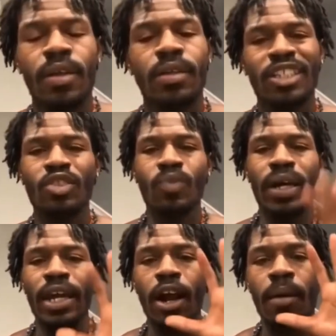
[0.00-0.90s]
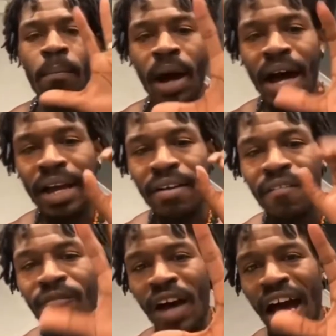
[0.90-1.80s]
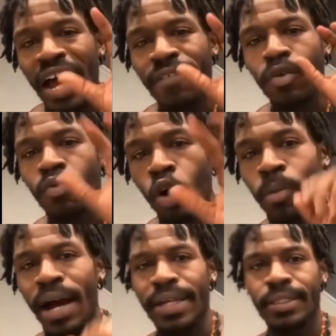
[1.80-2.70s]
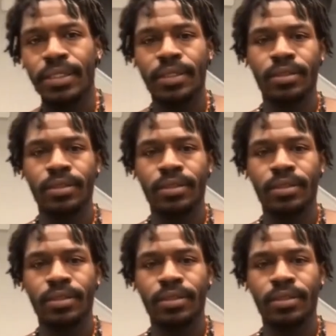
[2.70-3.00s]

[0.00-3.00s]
This is why they are Mach 5 robots.